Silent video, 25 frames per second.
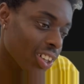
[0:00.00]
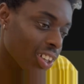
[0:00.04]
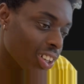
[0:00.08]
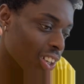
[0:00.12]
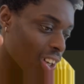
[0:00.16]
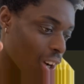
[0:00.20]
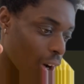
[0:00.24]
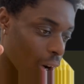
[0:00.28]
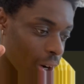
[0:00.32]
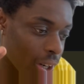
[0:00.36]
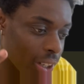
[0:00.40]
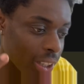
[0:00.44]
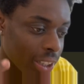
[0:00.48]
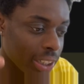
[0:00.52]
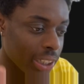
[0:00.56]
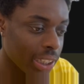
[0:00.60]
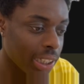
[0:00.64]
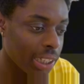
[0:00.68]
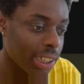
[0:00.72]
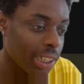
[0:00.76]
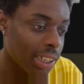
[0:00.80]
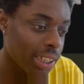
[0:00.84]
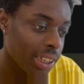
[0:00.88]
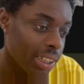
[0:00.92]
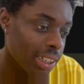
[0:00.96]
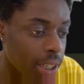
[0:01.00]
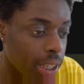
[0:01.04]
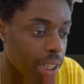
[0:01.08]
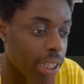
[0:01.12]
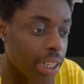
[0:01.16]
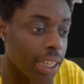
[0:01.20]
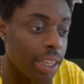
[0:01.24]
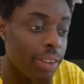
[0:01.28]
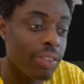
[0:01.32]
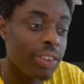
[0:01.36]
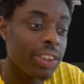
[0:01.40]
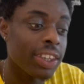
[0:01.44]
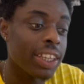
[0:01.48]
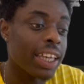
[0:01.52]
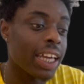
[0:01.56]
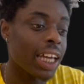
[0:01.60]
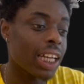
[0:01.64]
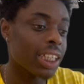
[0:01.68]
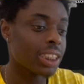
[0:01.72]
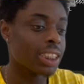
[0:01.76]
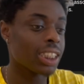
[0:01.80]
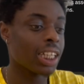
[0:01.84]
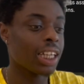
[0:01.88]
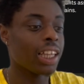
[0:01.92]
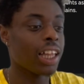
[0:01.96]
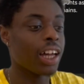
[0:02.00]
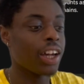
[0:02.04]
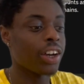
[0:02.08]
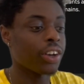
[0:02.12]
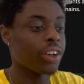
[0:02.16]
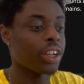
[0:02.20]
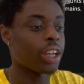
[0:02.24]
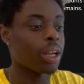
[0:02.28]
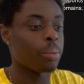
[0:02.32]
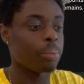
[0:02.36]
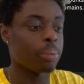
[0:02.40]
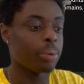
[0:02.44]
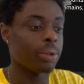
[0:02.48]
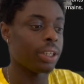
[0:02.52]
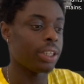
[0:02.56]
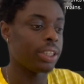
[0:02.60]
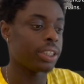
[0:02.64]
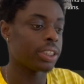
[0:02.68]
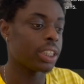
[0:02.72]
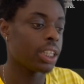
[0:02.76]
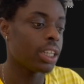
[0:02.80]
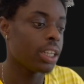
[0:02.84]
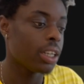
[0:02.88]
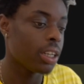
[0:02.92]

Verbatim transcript: Carly, and even the Estee Lauder companies,